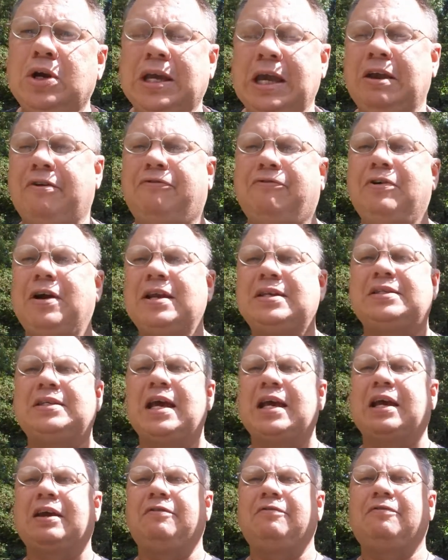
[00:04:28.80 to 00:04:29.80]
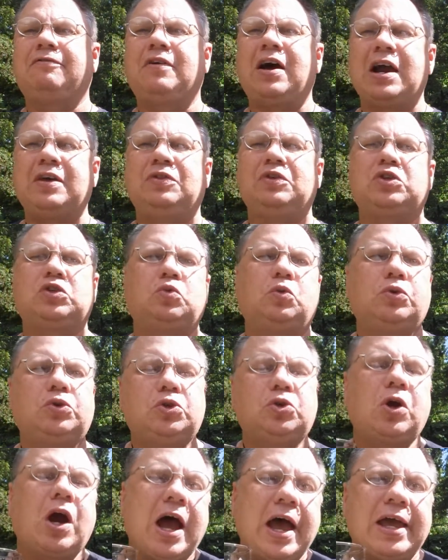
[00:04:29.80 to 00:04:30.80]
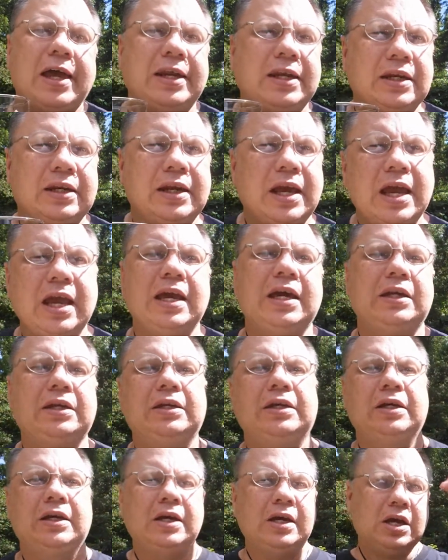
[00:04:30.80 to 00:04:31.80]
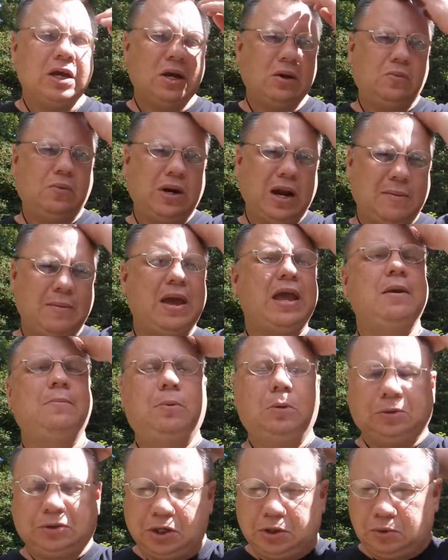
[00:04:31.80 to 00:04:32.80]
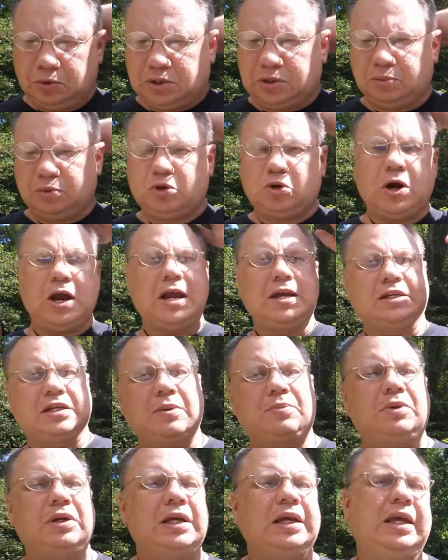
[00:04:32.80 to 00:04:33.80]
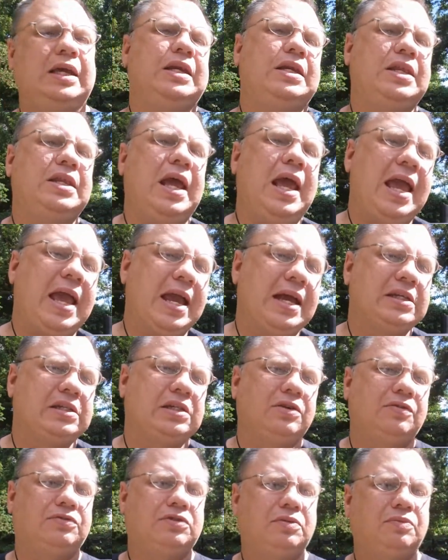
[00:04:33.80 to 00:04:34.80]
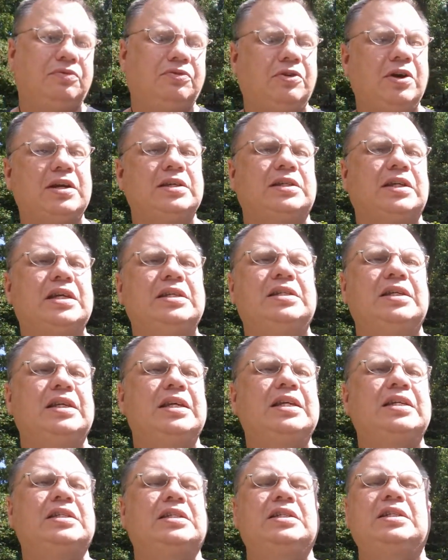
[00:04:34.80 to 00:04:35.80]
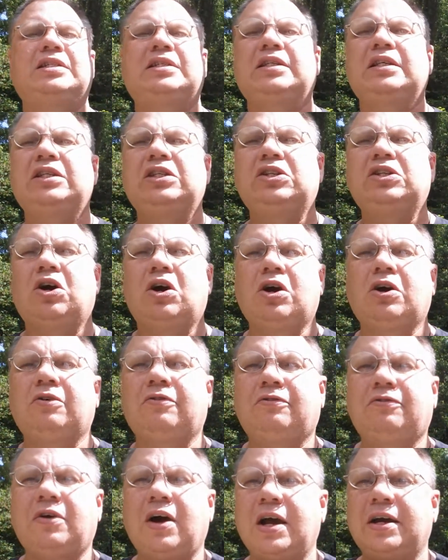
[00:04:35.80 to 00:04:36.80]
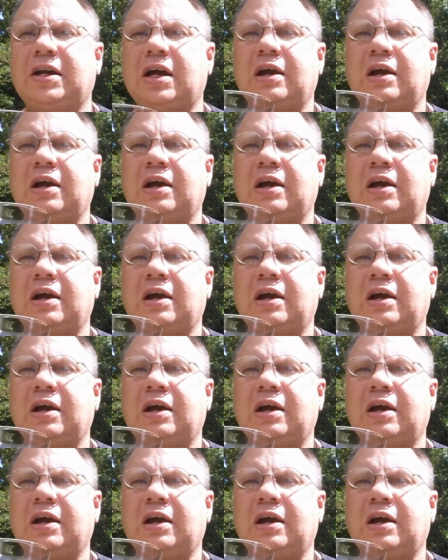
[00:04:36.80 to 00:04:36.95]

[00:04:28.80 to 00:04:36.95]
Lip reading: geek friends that can find this will try it, and when I'm able to do some trades, I'm going to get it in the hands of some friends, because it is just a darn fine